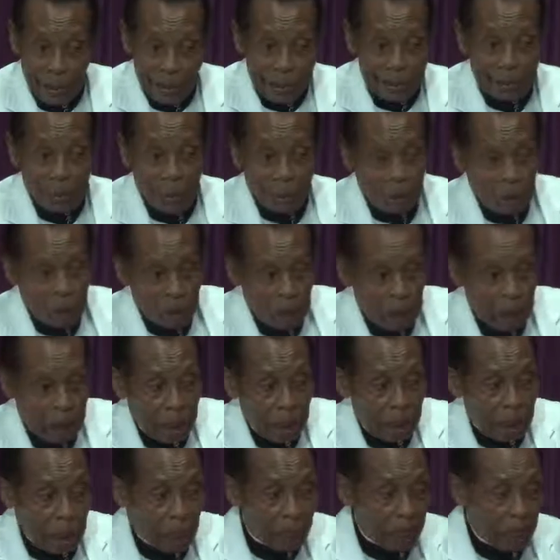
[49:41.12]
by when
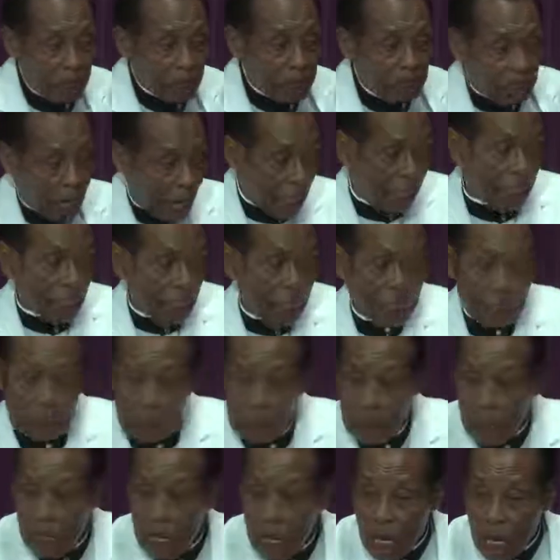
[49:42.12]
the devil attack
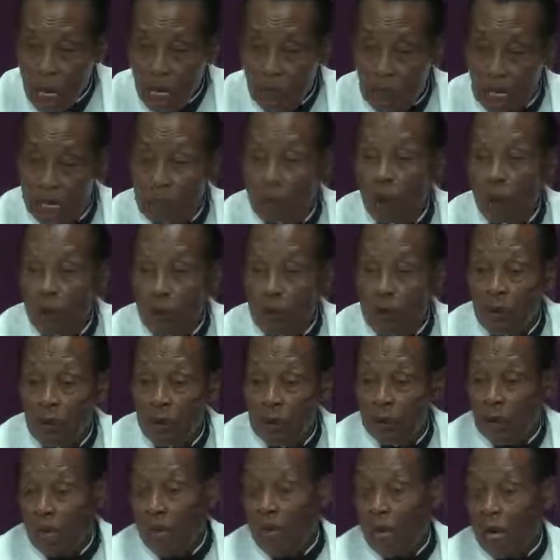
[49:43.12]
us, then we,
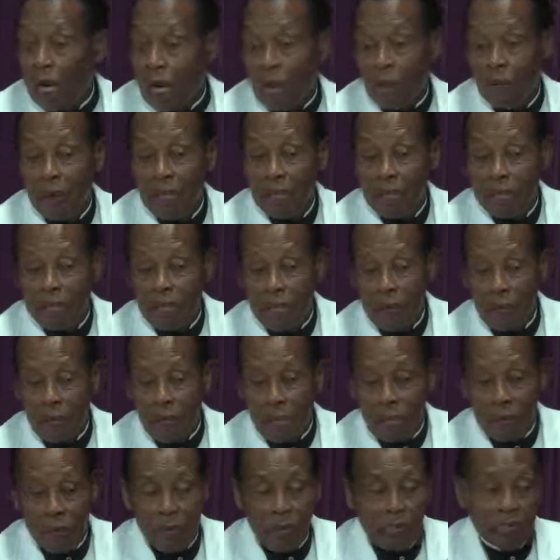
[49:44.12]
how many times
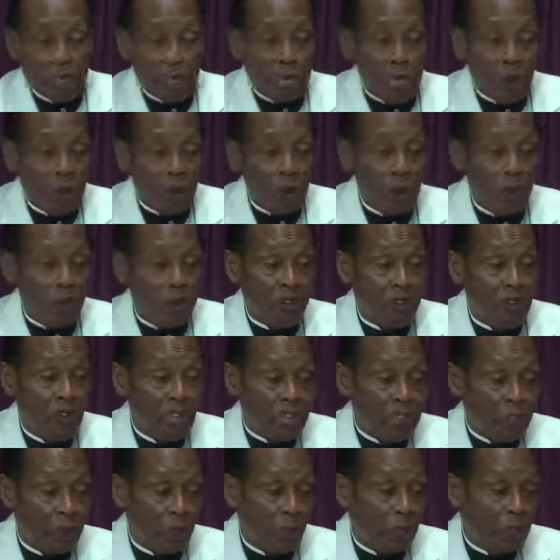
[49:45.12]
how many times you
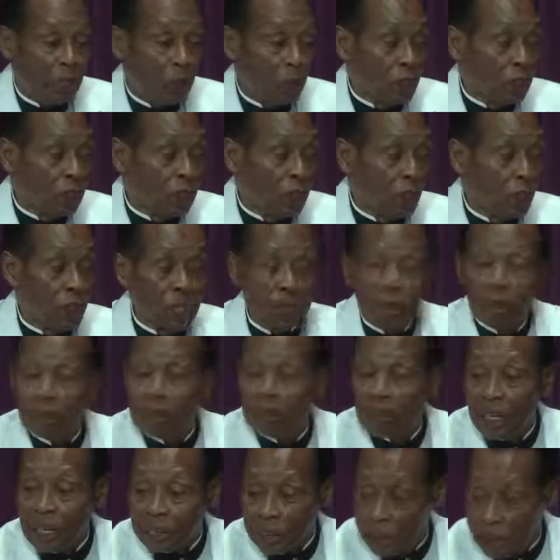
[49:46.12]
fast when you didn't want to
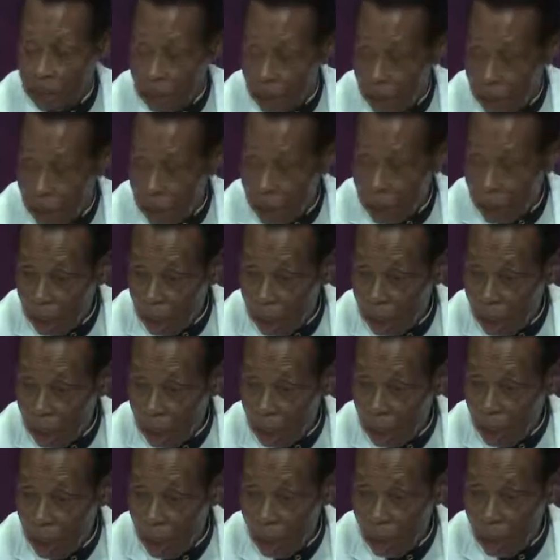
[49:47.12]
fast?
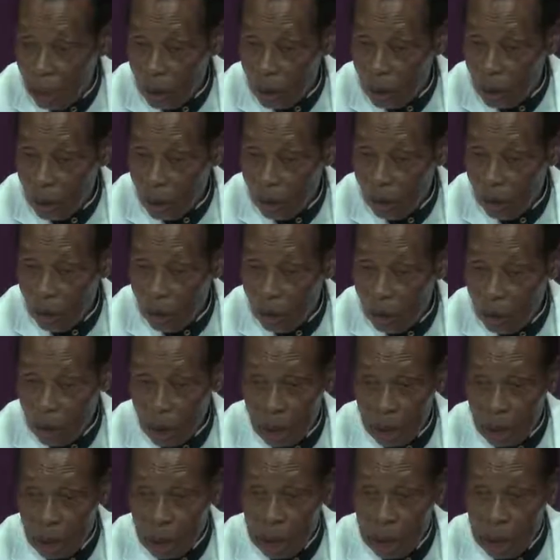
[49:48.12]
Oh my God,